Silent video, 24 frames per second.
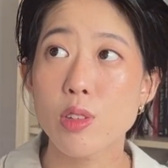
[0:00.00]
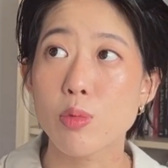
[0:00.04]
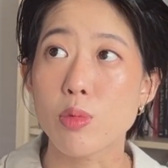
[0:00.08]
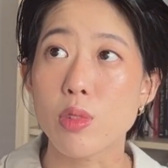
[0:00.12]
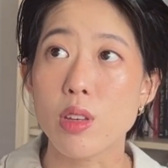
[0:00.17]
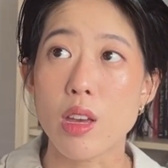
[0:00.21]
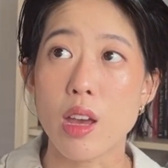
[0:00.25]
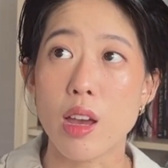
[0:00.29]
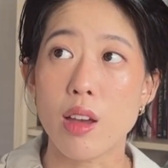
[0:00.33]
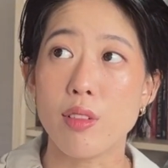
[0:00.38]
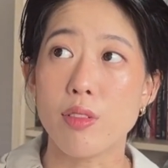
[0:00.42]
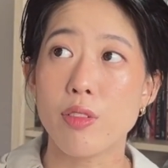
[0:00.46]
We
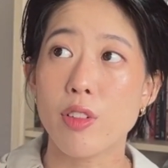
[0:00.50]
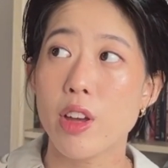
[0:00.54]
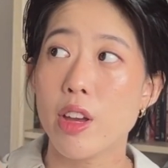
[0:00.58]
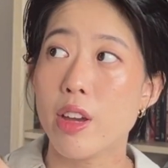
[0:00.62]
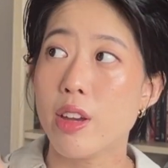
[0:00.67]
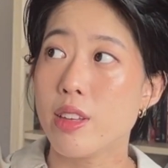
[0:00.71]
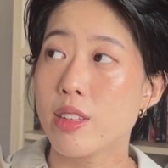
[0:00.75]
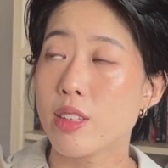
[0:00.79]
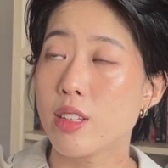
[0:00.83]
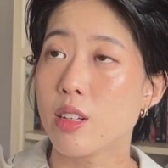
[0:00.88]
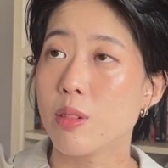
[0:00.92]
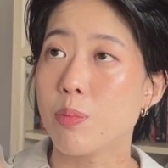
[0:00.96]
have
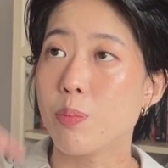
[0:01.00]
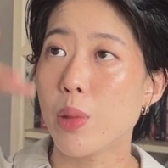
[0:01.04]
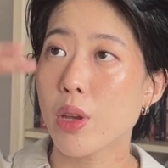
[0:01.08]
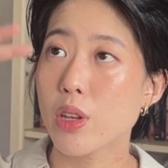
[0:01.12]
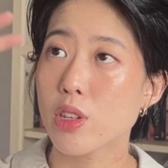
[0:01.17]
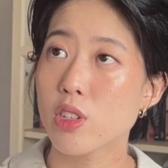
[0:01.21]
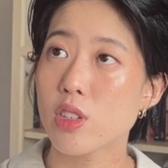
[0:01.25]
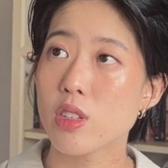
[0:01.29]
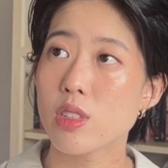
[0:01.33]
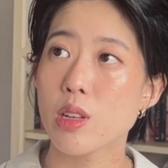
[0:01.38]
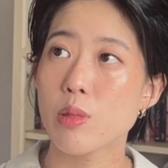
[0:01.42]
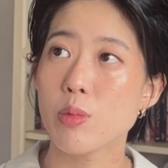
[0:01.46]
certain
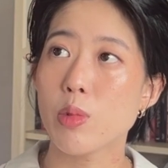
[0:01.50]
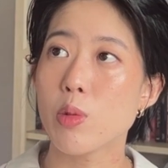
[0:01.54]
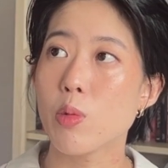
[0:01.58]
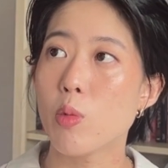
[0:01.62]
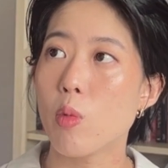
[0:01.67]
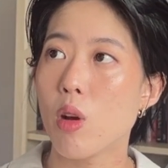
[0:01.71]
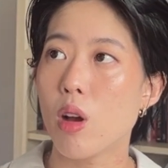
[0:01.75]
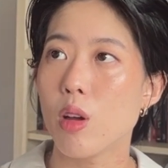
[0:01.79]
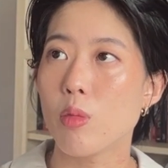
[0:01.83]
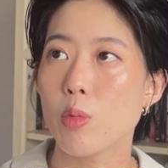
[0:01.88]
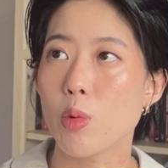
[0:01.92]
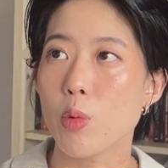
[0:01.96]
pictures that we
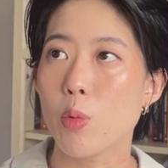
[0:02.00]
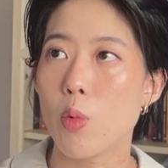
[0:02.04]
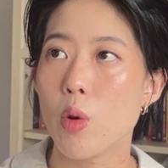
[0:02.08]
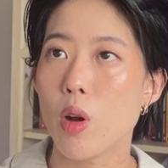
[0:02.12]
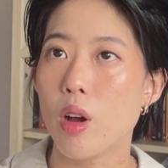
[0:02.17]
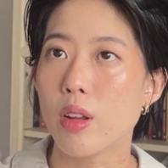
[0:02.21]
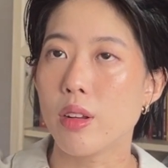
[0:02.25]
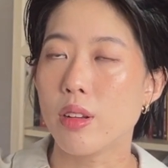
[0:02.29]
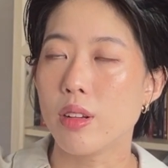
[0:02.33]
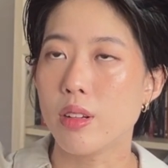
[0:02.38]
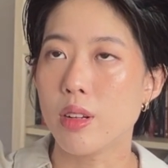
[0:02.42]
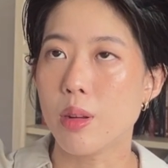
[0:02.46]
want. We
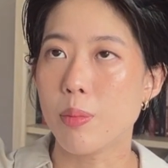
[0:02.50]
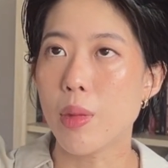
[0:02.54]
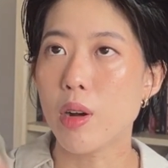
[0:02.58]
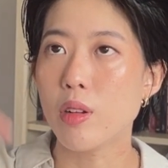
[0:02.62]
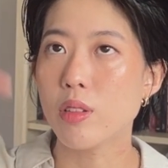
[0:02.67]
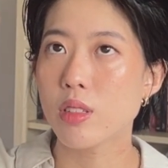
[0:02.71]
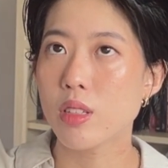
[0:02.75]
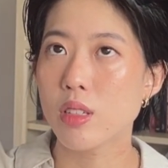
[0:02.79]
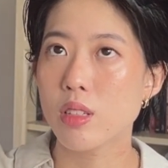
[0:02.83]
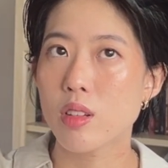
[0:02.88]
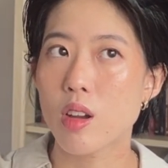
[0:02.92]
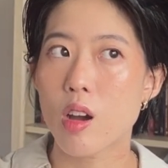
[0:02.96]
want the
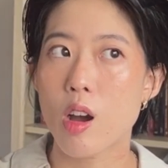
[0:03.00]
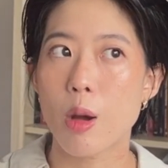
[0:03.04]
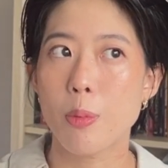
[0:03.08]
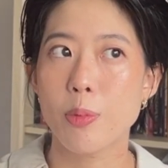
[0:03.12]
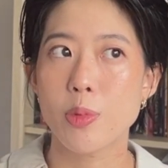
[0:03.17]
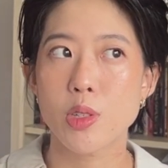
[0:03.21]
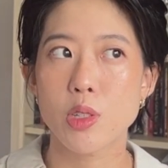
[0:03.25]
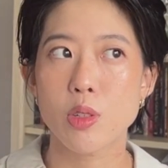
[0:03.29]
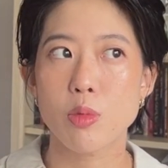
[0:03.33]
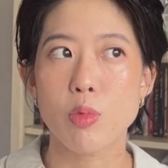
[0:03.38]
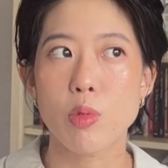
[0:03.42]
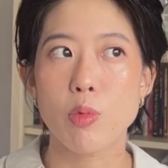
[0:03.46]

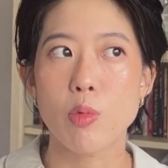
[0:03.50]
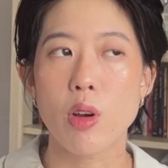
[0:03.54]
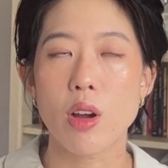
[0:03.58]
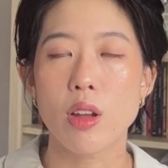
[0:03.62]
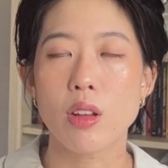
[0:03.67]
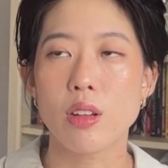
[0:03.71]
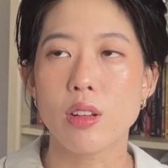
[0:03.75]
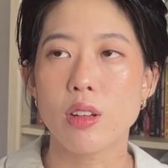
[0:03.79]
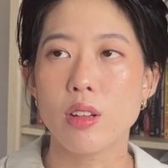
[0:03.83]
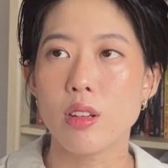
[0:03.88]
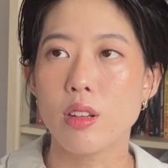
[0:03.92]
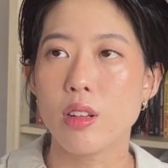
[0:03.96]
mountaintops, we
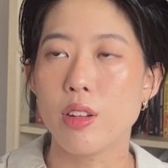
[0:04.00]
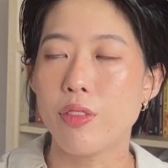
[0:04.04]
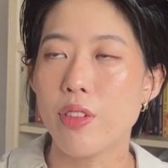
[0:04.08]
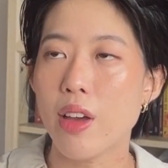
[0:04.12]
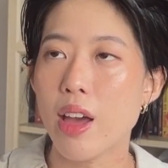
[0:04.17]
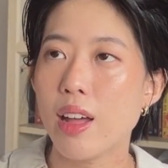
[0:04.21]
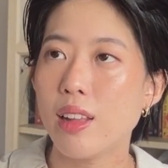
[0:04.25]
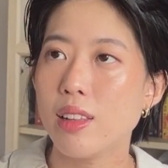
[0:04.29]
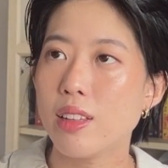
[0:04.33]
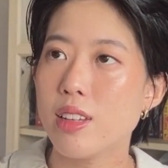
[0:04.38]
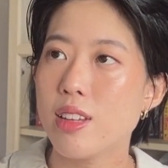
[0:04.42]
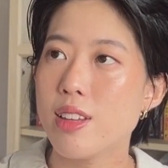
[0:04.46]
want the
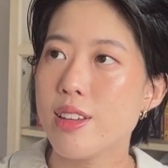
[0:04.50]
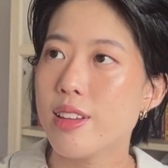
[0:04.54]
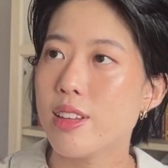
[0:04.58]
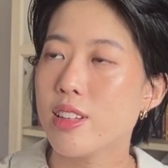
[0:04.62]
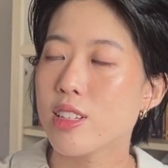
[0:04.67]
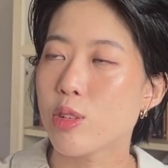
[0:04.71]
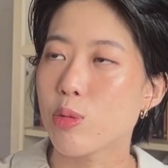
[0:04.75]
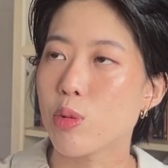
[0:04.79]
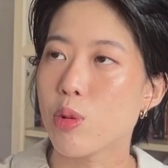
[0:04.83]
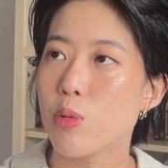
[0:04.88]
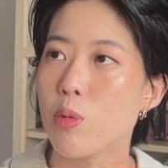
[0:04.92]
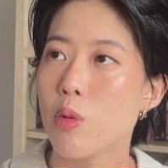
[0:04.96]

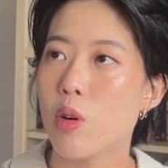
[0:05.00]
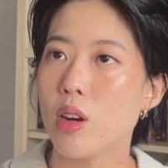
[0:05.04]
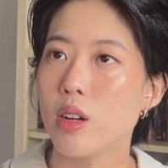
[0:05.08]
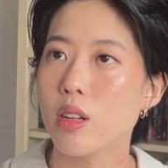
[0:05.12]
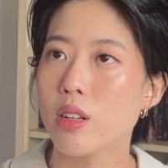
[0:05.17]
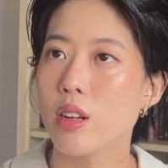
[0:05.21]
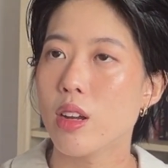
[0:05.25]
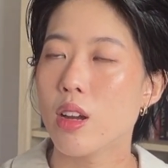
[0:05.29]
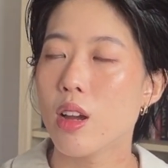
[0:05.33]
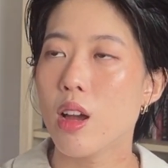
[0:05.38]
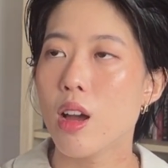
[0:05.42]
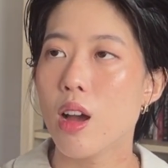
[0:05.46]
valleys, we want
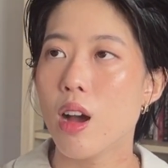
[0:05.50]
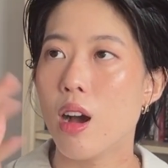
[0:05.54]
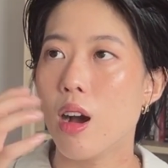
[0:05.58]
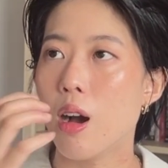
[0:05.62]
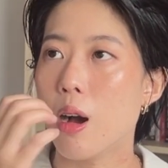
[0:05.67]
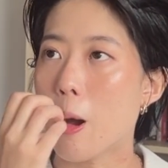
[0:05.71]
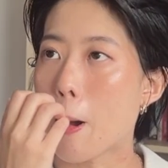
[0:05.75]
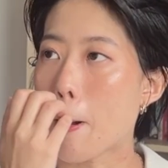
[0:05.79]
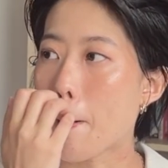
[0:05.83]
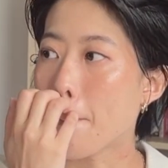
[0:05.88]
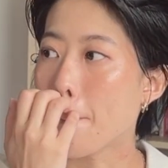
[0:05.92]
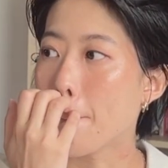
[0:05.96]

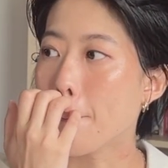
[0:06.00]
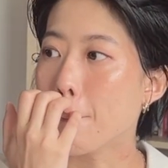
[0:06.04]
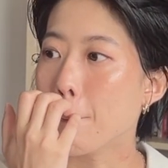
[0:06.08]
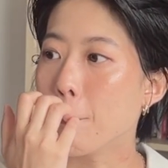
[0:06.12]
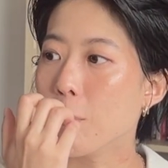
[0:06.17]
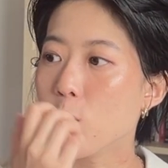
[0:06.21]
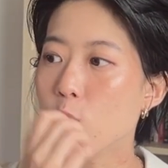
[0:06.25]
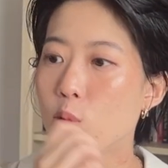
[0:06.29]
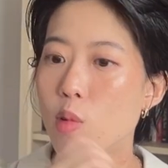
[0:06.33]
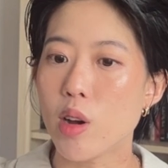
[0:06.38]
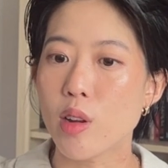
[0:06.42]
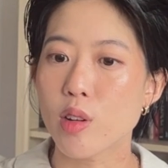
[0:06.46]

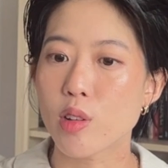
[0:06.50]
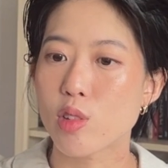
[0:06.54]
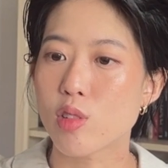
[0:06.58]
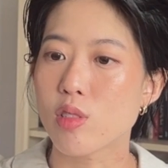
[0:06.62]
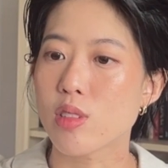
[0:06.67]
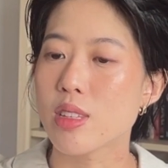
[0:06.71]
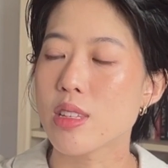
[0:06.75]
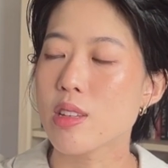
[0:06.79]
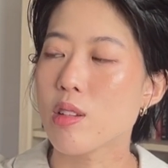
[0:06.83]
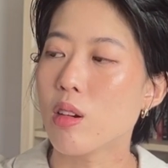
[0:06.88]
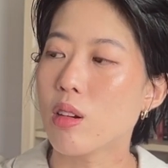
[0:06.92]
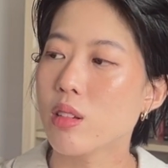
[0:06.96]
to
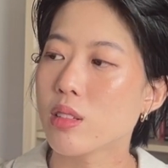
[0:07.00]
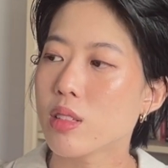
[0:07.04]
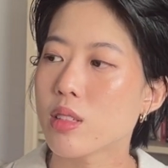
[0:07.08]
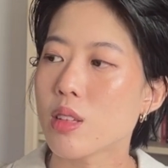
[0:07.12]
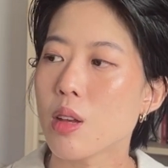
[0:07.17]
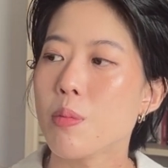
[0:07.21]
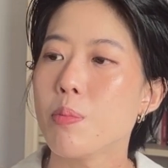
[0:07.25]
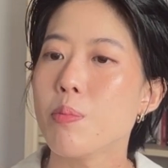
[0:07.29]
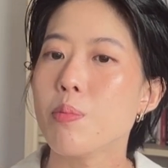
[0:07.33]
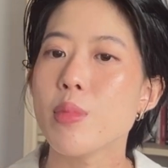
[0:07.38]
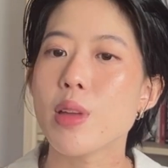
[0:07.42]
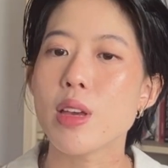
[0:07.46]
see all this
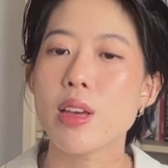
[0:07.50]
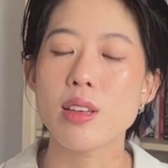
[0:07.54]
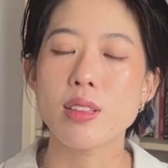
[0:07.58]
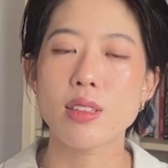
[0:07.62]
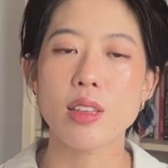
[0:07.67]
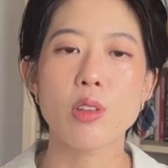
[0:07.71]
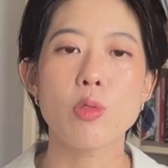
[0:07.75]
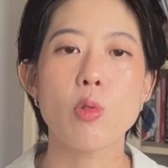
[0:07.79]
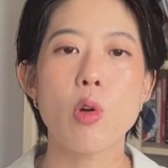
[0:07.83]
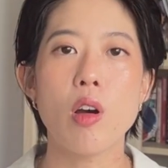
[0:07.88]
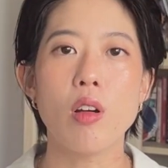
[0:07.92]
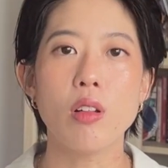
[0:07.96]

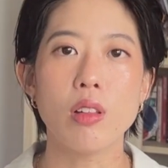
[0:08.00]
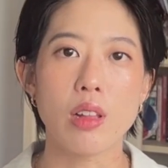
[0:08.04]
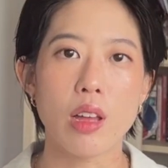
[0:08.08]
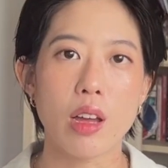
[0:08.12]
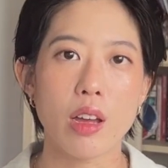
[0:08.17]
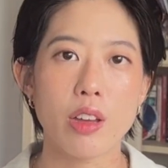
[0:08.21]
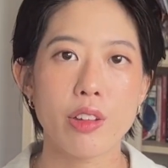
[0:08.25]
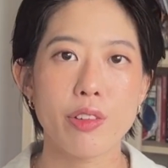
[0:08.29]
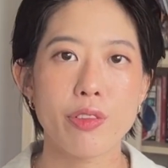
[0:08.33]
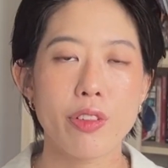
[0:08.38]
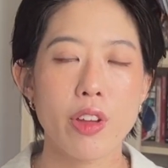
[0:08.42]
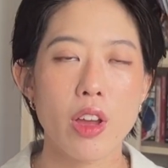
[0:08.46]
amazing
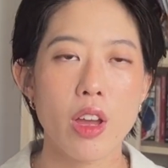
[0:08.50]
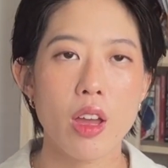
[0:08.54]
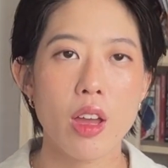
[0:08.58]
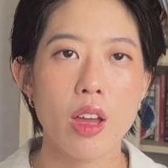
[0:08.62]
wildlife.